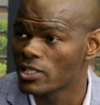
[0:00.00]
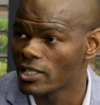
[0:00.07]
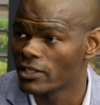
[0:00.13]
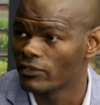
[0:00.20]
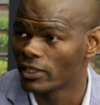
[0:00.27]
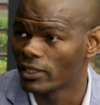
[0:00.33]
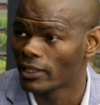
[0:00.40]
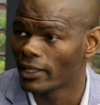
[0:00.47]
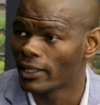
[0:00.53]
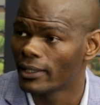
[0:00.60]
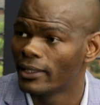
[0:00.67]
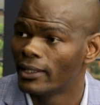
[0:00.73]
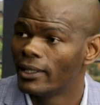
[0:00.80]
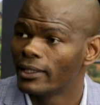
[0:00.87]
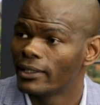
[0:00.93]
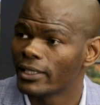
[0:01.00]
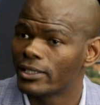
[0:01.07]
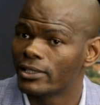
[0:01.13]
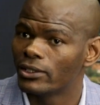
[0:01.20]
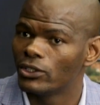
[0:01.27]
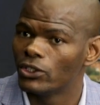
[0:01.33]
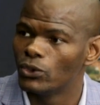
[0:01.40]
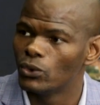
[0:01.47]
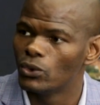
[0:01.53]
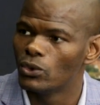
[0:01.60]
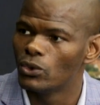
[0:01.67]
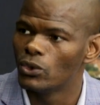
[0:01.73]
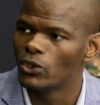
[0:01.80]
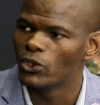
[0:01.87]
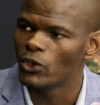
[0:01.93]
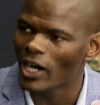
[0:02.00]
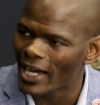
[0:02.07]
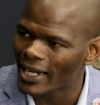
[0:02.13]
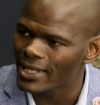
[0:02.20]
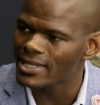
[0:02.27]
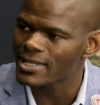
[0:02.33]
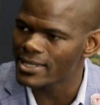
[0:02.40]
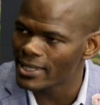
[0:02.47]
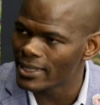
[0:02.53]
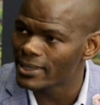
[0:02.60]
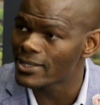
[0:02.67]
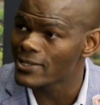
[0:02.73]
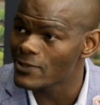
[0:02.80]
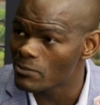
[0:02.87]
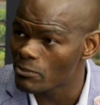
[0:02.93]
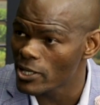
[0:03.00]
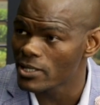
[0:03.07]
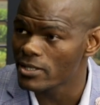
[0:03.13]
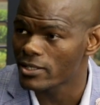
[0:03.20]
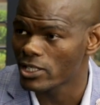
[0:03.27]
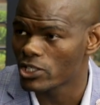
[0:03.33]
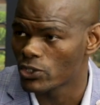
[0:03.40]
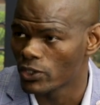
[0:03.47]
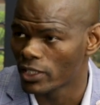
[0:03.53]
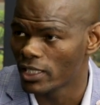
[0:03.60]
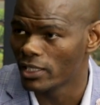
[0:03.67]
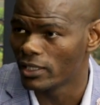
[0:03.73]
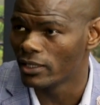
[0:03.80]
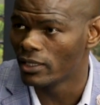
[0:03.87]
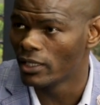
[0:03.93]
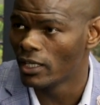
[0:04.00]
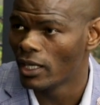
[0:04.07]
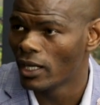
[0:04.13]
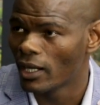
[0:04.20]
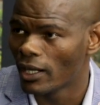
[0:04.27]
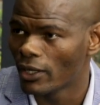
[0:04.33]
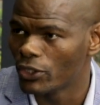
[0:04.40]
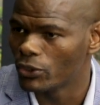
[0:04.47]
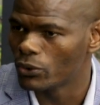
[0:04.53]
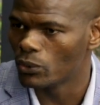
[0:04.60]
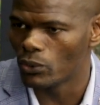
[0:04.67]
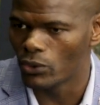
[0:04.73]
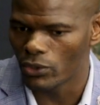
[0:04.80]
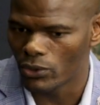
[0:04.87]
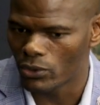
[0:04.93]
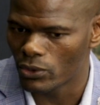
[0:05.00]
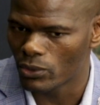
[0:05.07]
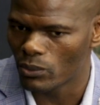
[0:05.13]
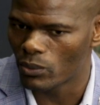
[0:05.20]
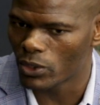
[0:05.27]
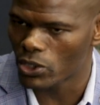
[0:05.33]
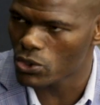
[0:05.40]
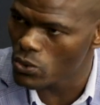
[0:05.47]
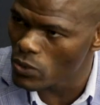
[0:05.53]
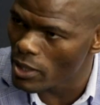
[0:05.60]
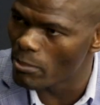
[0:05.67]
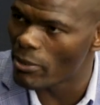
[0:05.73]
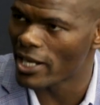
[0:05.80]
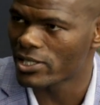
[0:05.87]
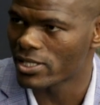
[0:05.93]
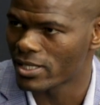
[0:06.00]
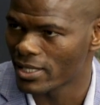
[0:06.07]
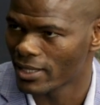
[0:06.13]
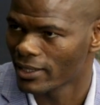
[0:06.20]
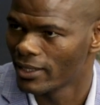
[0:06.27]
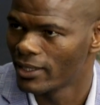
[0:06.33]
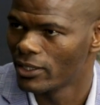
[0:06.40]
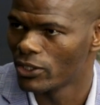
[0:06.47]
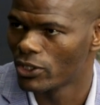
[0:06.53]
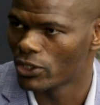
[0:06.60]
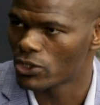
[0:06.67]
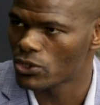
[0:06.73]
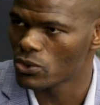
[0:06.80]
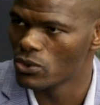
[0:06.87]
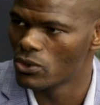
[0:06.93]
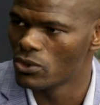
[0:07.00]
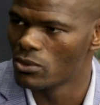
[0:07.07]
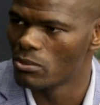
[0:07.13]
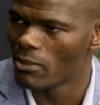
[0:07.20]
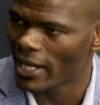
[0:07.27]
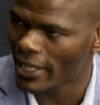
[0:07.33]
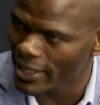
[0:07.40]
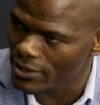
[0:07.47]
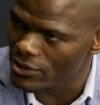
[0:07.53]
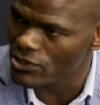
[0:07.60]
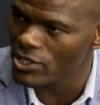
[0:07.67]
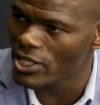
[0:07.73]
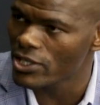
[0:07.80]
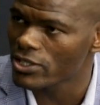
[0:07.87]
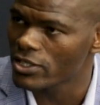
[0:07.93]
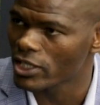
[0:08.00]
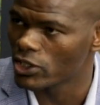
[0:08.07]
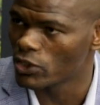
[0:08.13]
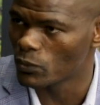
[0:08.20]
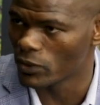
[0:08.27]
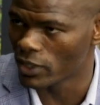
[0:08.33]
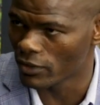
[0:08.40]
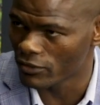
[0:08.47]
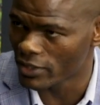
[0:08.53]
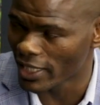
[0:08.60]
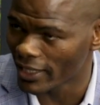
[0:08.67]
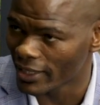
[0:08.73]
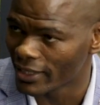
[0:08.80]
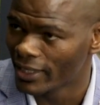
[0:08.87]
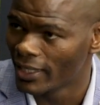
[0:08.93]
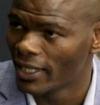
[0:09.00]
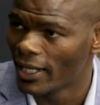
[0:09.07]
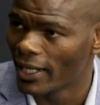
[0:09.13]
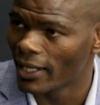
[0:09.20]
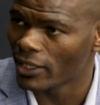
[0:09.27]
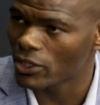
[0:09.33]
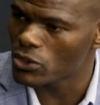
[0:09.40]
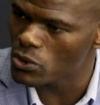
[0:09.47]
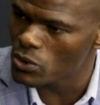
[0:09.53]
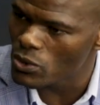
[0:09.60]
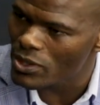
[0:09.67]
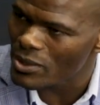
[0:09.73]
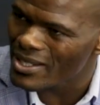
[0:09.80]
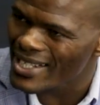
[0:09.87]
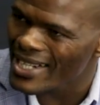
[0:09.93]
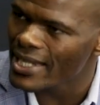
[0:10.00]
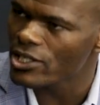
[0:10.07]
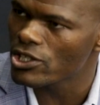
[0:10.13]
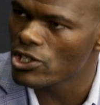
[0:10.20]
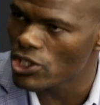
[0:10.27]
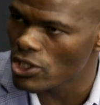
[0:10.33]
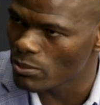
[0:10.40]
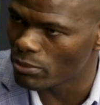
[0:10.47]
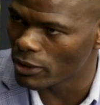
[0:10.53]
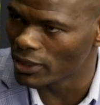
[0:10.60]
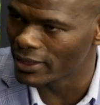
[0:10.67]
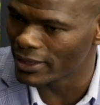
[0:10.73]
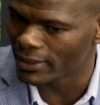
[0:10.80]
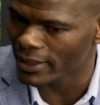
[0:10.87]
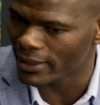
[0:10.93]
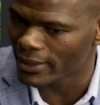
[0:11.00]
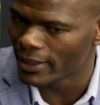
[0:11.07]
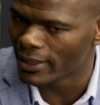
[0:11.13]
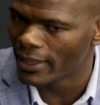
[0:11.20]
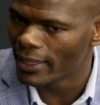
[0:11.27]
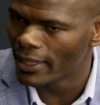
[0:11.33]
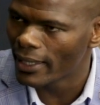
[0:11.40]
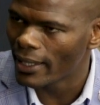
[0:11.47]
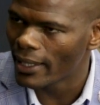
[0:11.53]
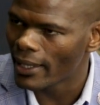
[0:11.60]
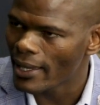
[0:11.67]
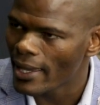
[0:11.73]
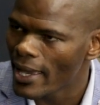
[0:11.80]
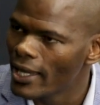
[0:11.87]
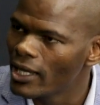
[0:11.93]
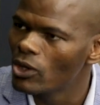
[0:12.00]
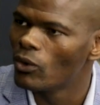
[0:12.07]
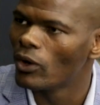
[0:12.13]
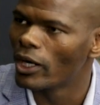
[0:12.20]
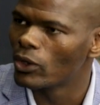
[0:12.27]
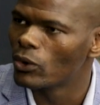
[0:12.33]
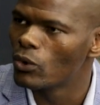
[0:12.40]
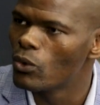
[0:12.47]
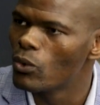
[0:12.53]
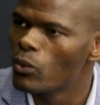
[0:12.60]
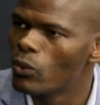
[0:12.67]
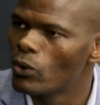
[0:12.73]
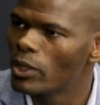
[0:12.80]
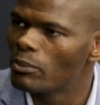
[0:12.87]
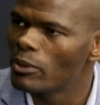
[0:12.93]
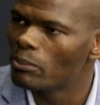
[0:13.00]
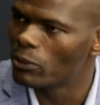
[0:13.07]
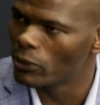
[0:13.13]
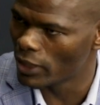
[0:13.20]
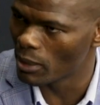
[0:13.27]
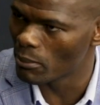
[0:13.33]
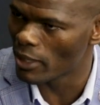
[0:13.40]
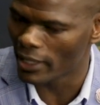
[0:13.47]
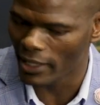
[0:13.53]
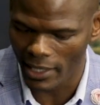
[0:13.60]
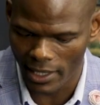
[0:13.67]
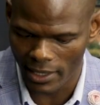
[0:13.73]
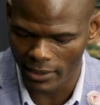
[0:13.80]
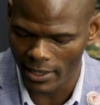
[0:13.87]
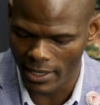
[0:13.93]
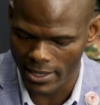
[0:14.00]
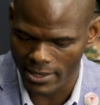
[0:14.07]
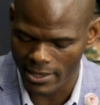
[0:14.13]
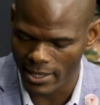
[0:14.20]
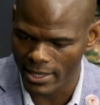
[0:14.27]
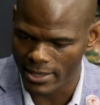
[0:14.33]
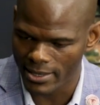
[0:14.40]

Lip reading: serving, that you understand the space that you're in. Through a budgeting, you know, through market research that you would have done, through relationship building, that anyone who would be putting money either as